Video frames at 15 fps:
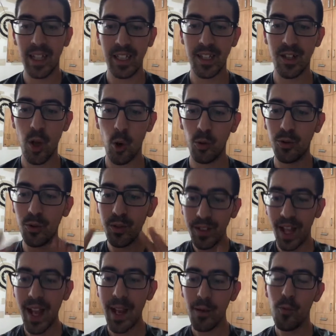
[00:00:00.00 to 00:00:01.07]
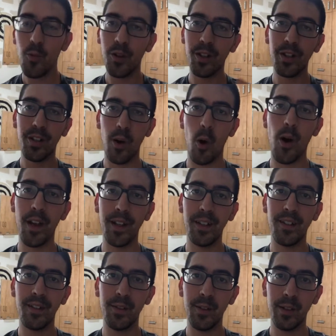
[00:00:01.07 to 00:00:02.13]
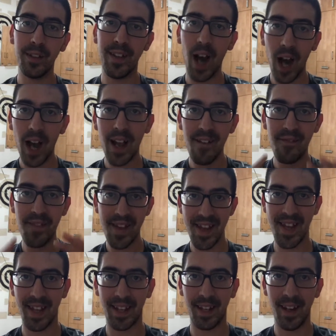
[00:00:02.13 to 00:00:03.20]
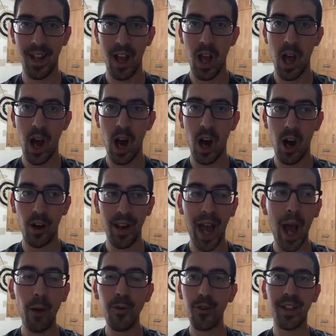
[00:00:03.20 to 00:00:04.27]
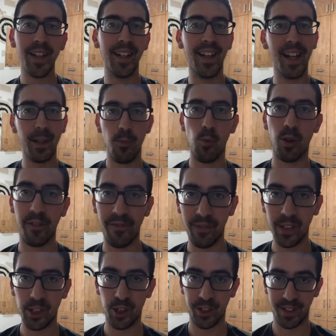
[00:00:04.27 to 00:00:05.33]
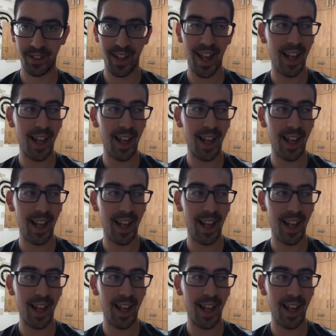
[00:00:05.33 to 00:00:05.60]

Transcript: So today we're going to dive in on how you can get more efficient,